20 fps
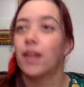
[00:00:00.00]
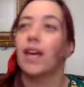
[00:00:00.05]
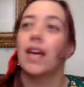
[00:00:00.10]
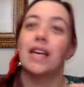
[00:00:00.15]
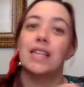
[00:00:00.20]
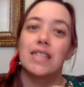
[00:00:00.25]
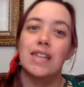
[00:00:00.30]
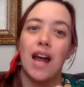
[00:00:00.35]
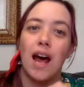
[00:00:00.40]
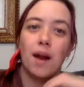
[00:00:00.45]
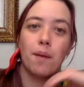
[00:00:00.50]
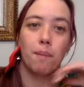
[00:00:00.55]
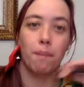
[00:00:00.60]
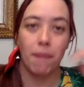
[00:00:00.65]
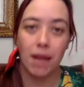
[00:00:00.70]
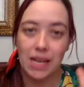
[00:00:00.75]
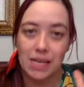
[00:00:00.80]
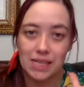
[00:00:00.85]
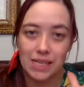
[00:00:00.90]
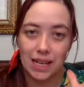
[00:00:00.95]
It's not
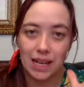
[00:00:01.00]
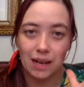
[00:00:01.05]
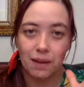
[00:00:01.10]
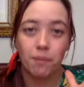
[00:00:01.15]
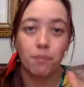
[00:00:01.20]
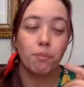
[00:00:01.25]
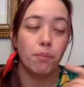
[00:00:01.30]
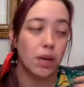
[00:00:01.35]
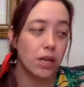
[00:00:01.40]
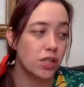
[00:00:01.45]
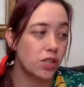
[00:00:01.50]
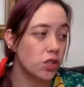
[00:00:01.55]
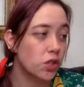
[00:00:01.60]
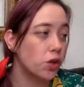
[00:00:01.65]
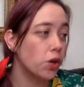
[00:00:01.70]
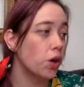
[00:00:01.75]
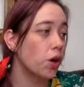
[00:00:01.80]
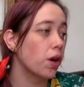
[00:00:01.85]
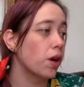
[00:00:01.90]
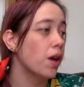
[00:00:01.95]
amazing, but it's
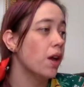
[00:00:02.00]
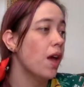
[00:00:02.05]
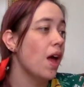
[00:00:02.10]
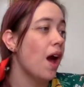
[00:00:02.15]
good.